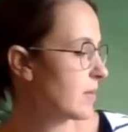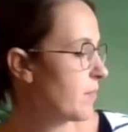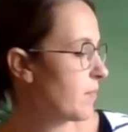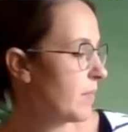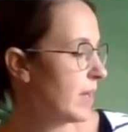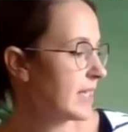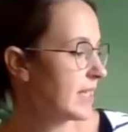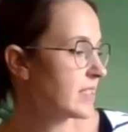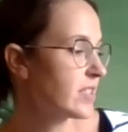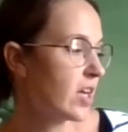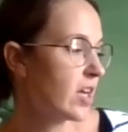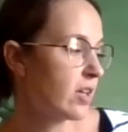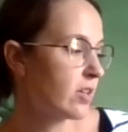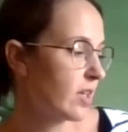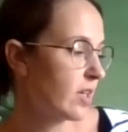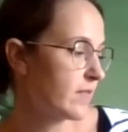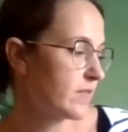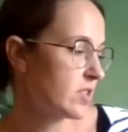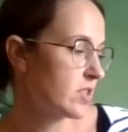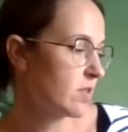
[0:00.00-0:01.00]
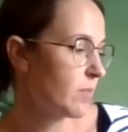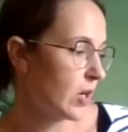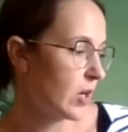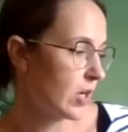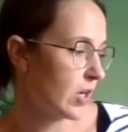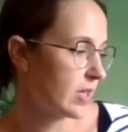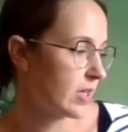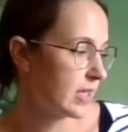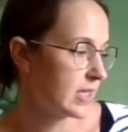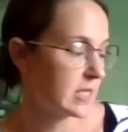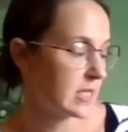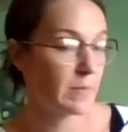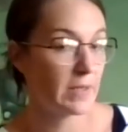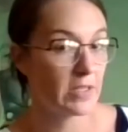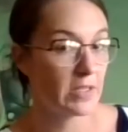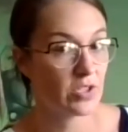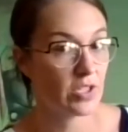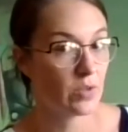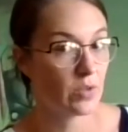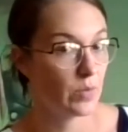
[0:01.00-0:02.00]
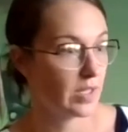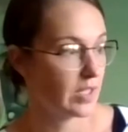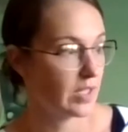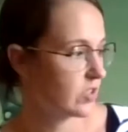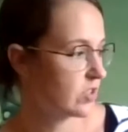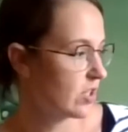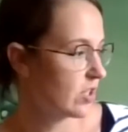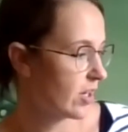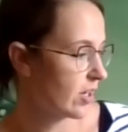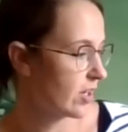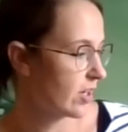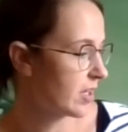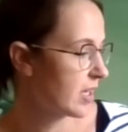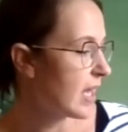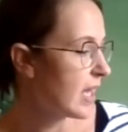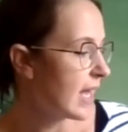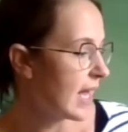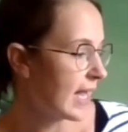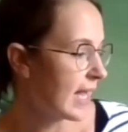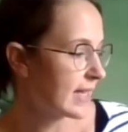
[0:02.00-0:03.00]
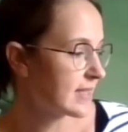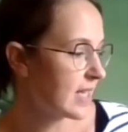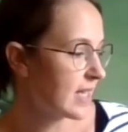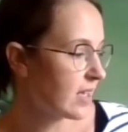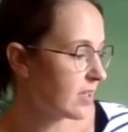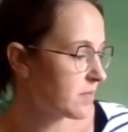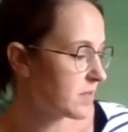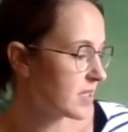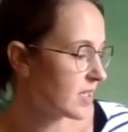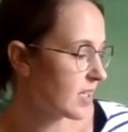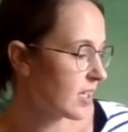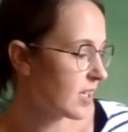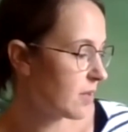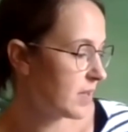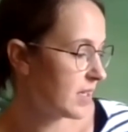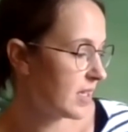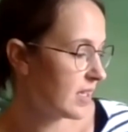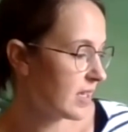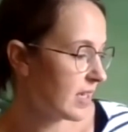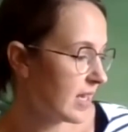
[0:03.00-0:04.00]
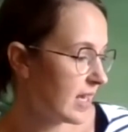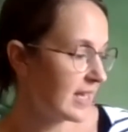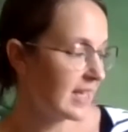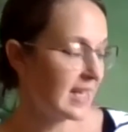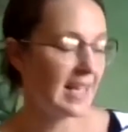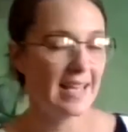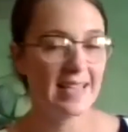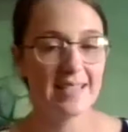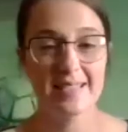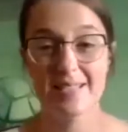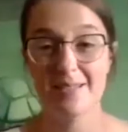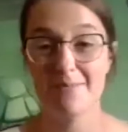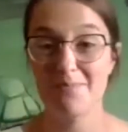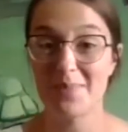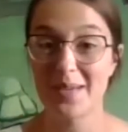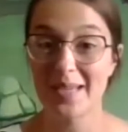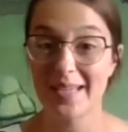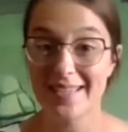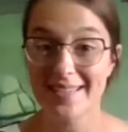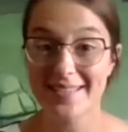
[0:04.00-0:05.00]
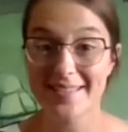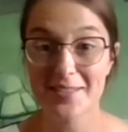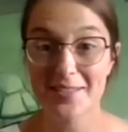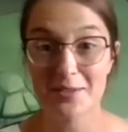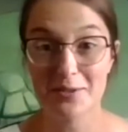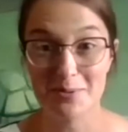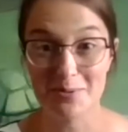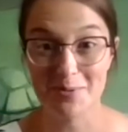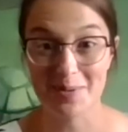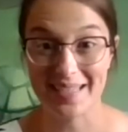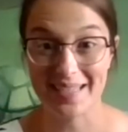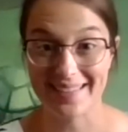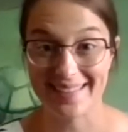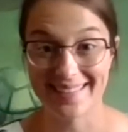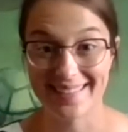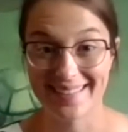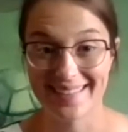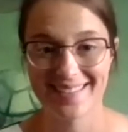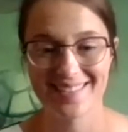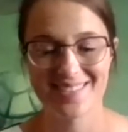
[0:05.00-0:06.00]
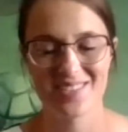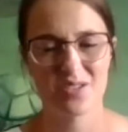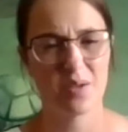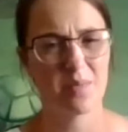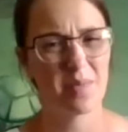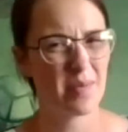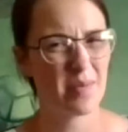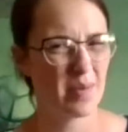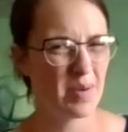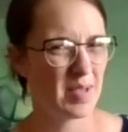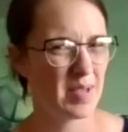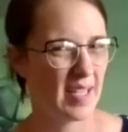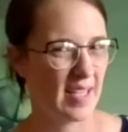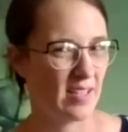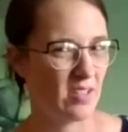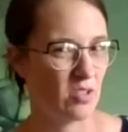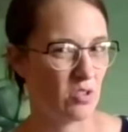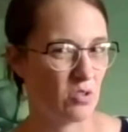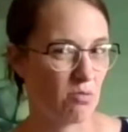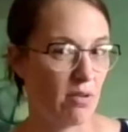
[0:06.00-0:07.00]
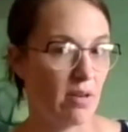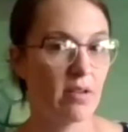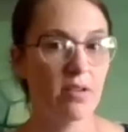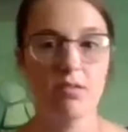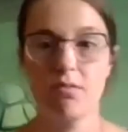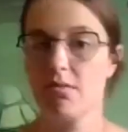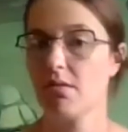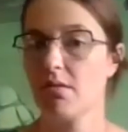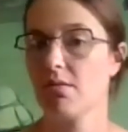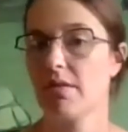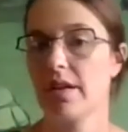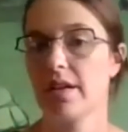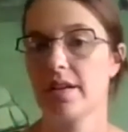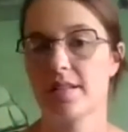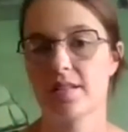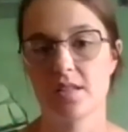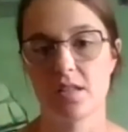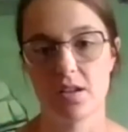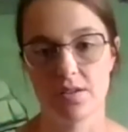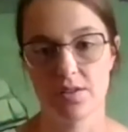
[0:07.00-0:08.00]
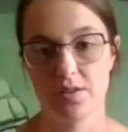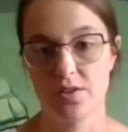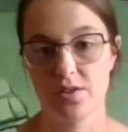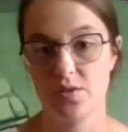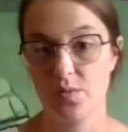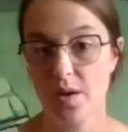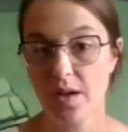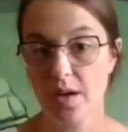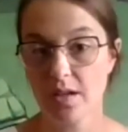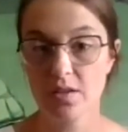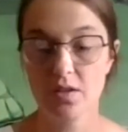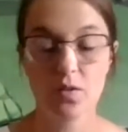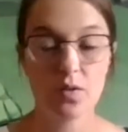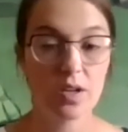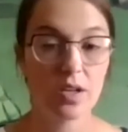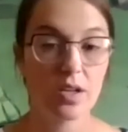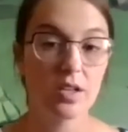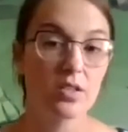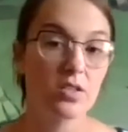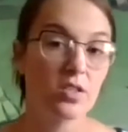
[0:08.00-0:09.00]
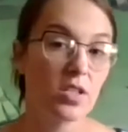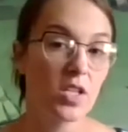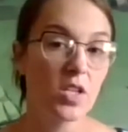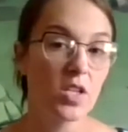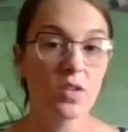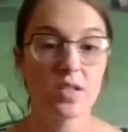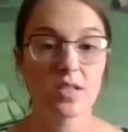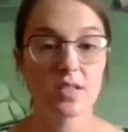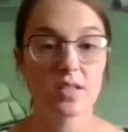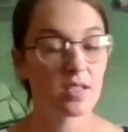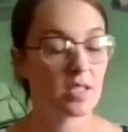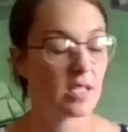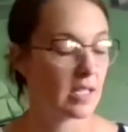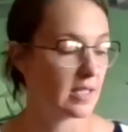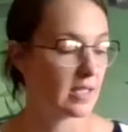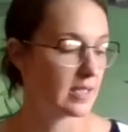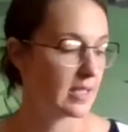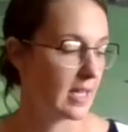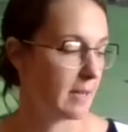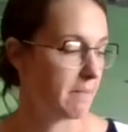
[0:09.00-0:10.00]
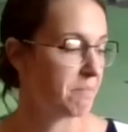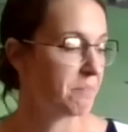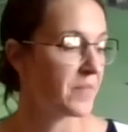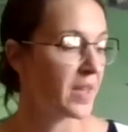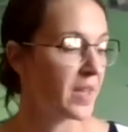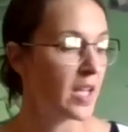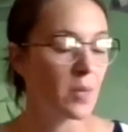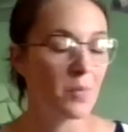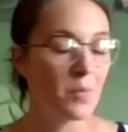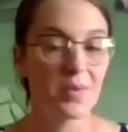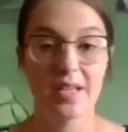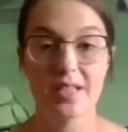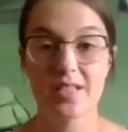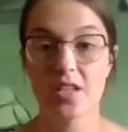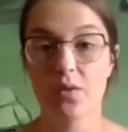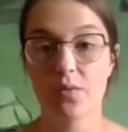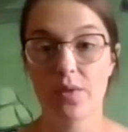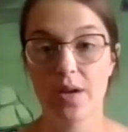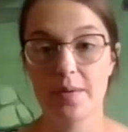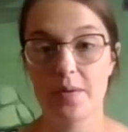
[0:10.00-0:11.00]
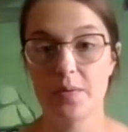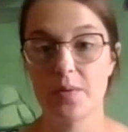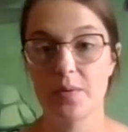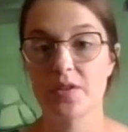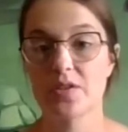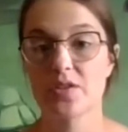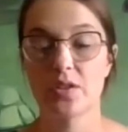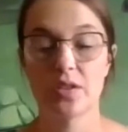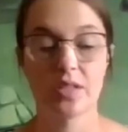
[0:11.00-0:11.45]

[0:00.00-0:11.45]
My dog loves to bark, especially when it's dark. I tell him to come in and he has the biggest grin. So I made mine kind of short. You can write it as long as you want. You can continue this anytime, but that's how rhyming works.